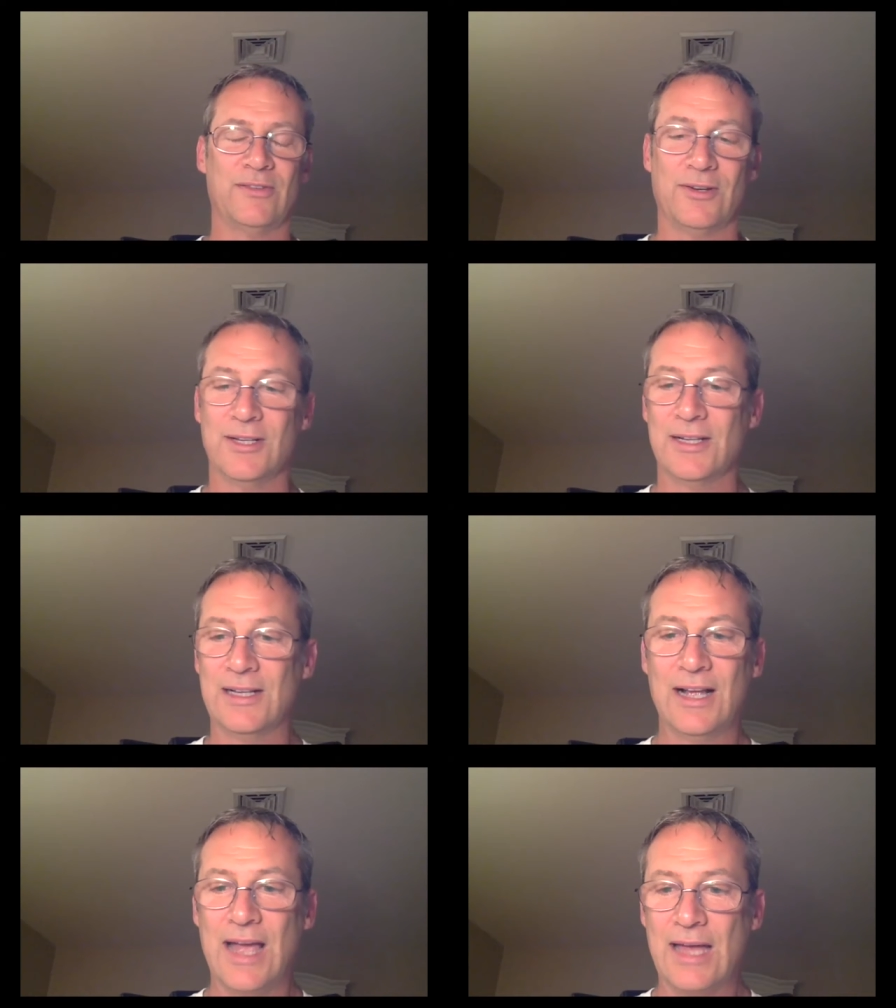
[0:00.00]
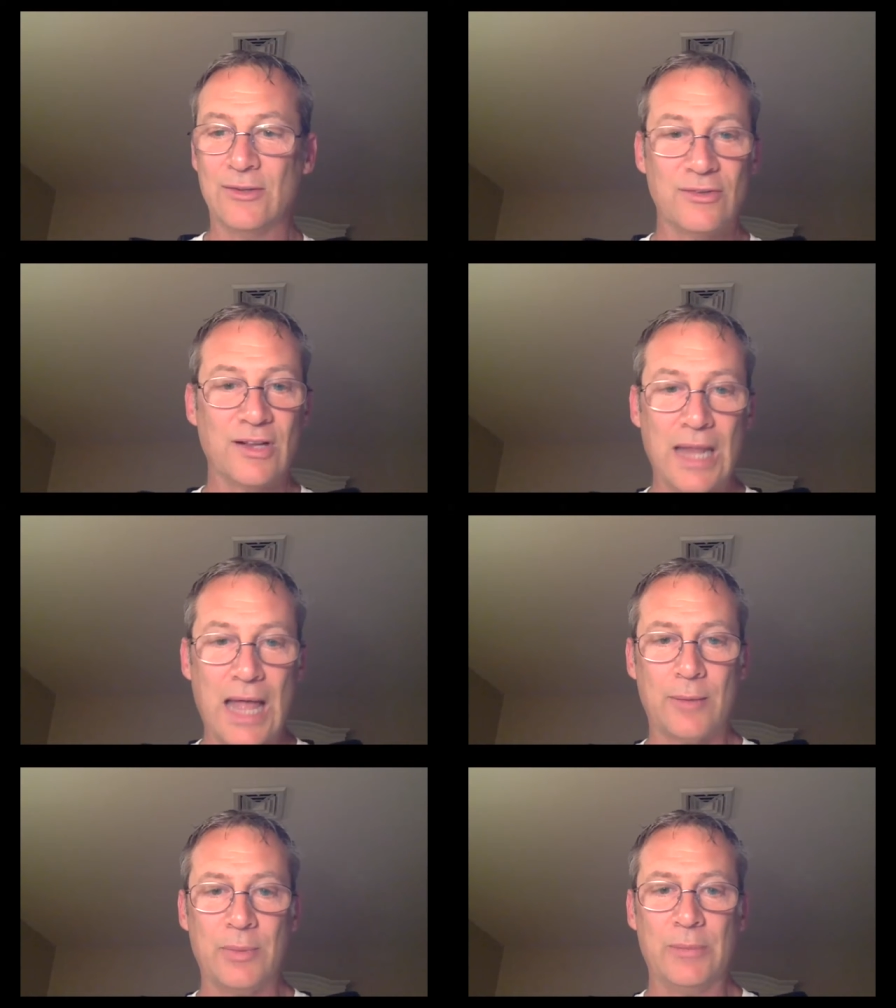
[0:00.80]
So, and there's a
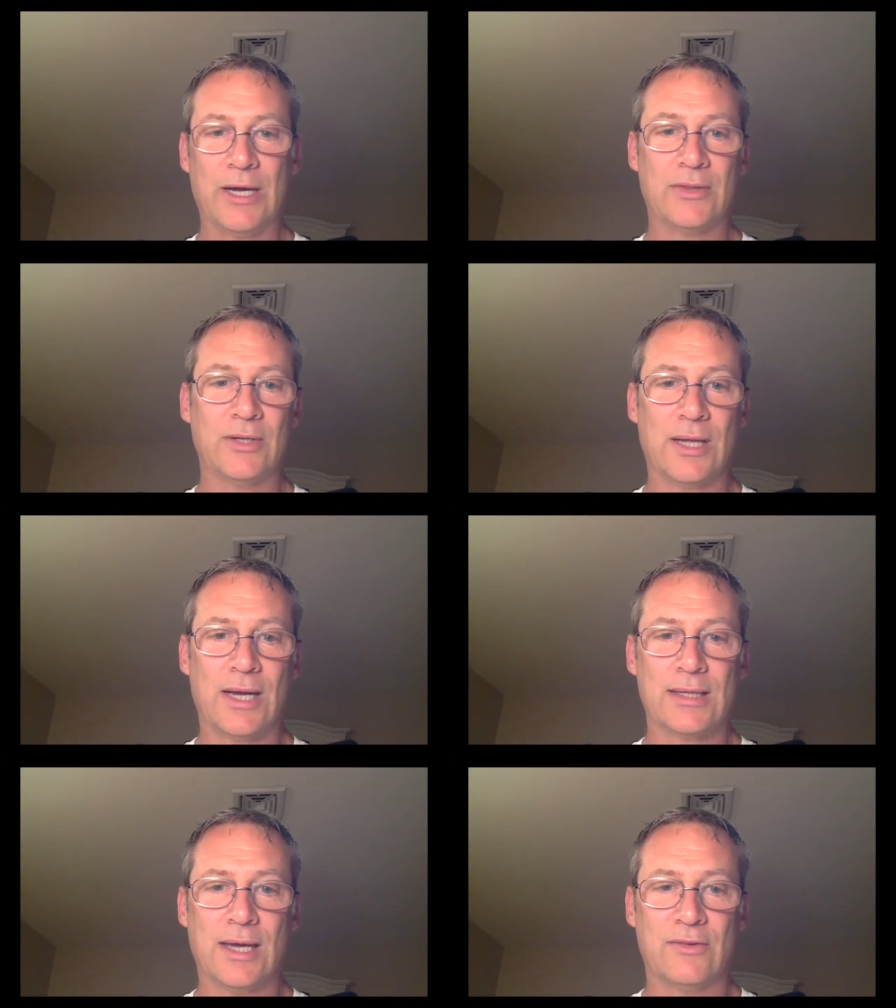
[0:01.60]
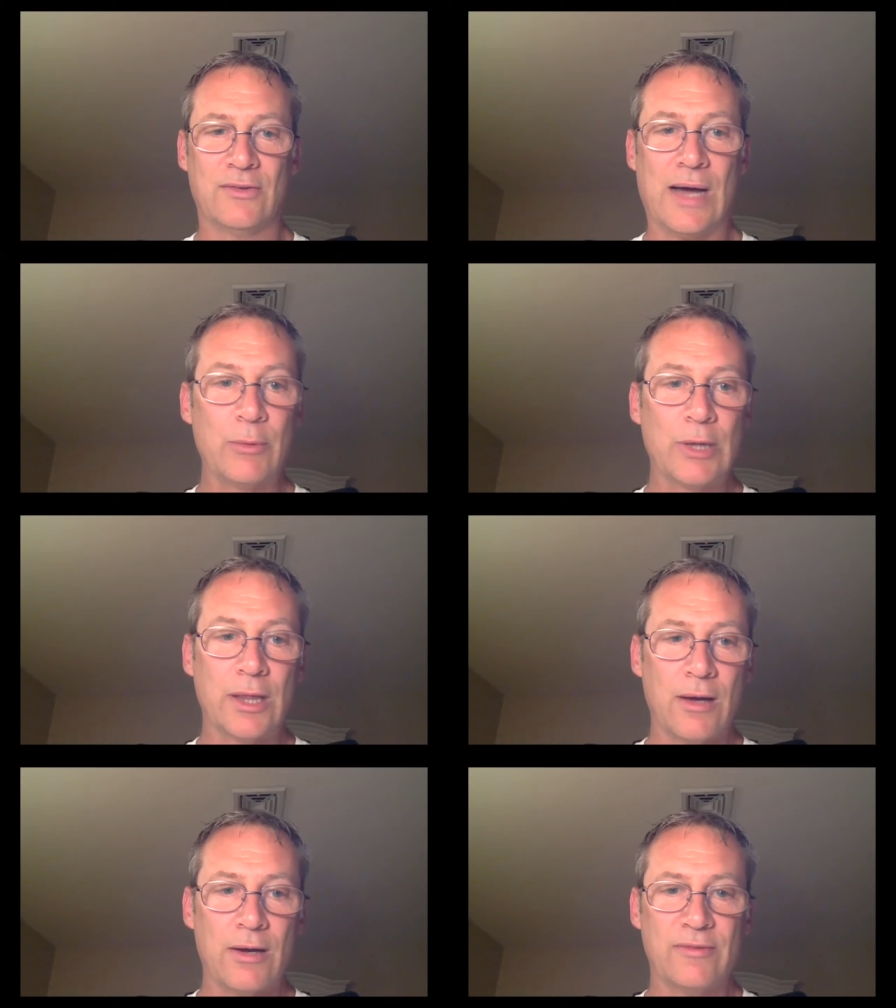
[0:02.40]
lot of people out there like that. So I would
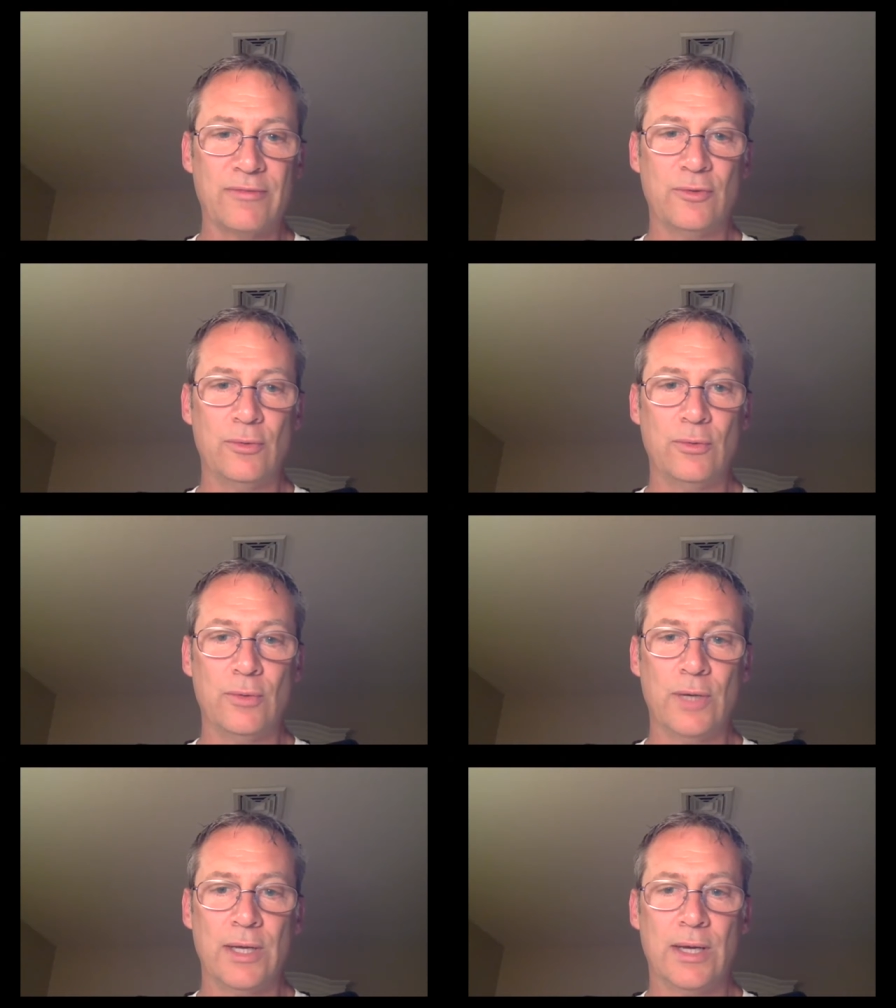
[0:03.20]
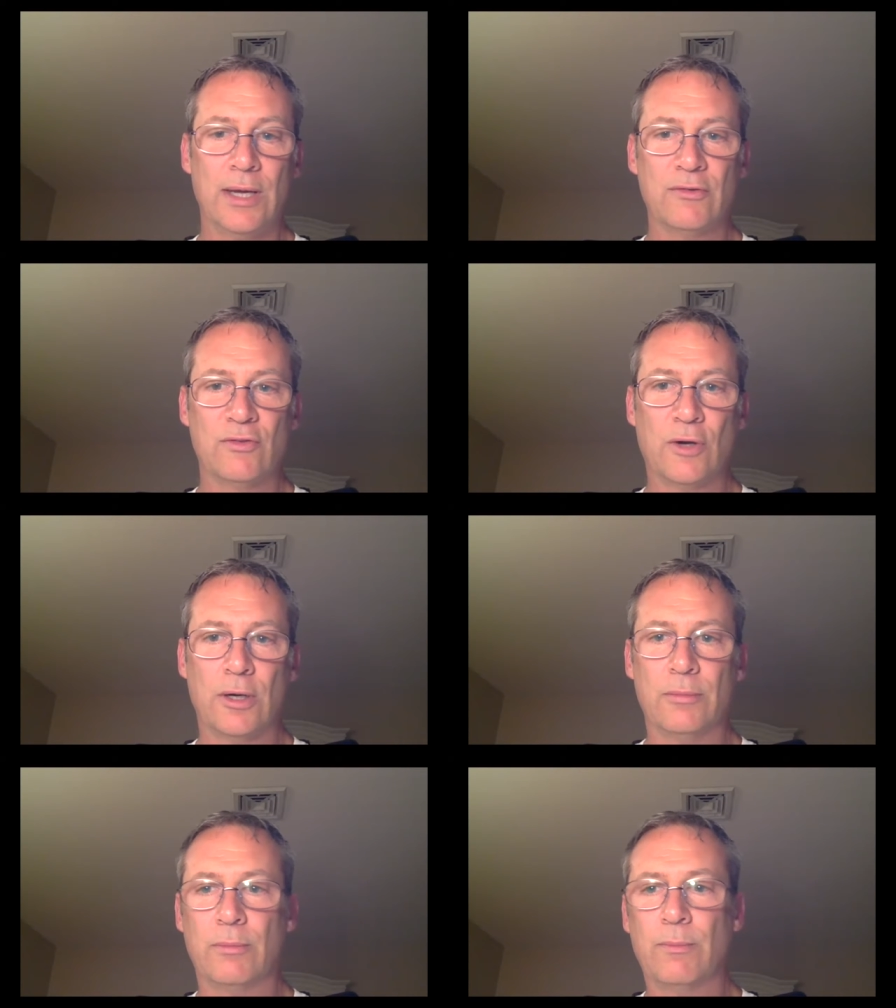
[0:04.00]
love to start